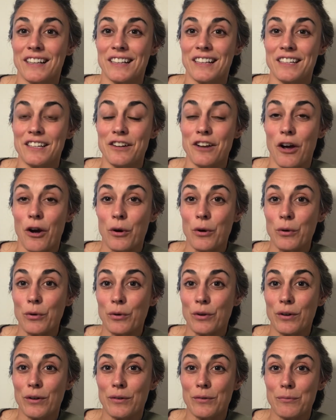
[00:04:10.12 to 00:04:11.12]
you know,
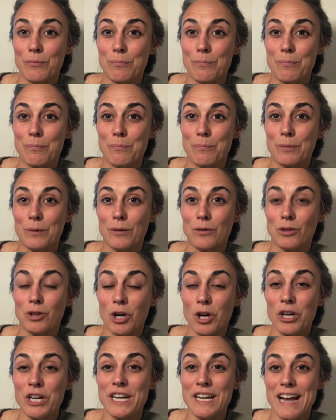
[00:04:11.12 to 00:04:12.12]

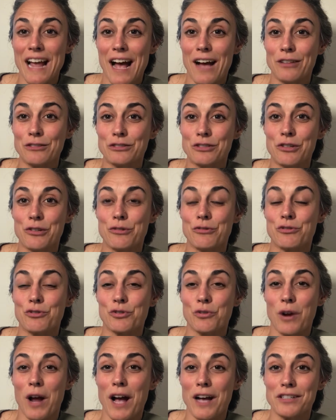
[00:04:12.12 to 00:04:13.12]
learning how to
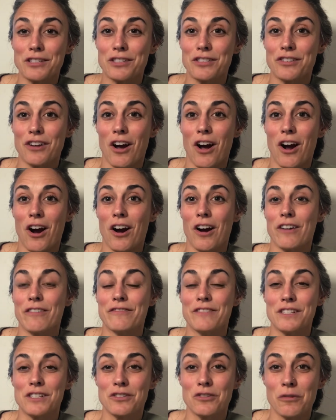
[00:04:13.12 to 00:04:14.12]
trust our
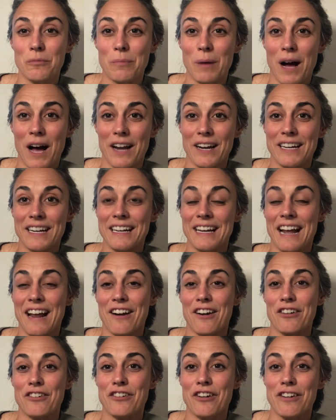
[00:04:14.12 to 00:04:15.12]
physical body and
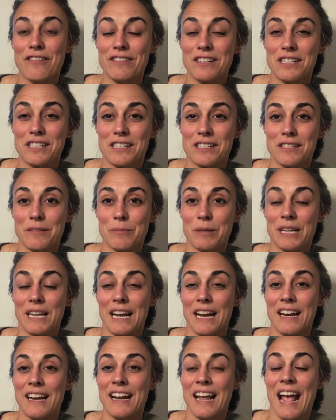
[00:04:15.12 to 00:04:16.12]
our nervous system
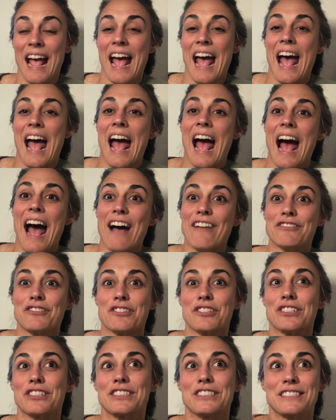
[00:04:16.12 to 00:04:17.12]
again
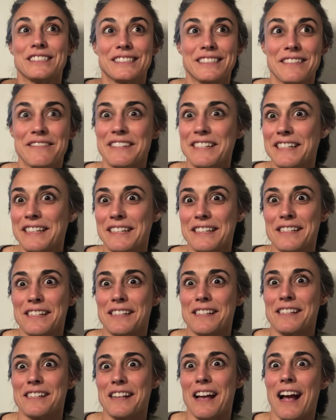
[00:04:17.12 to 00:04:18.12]
after living in a
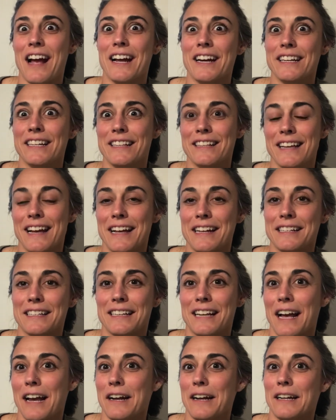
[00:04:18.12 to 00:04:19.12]
society that
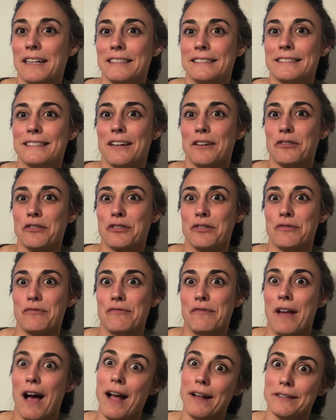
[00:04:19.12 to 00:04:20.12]
kind of tells you
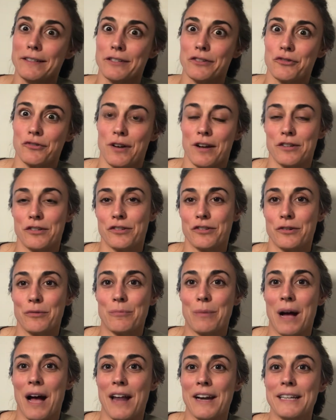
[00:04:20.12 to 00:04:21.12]
not to trust your
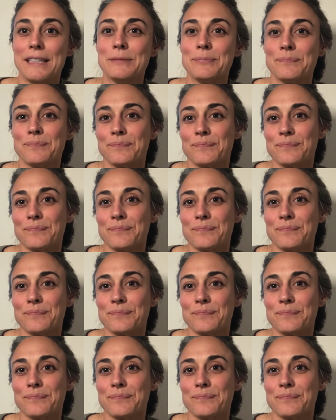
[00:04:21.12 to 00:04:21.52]
body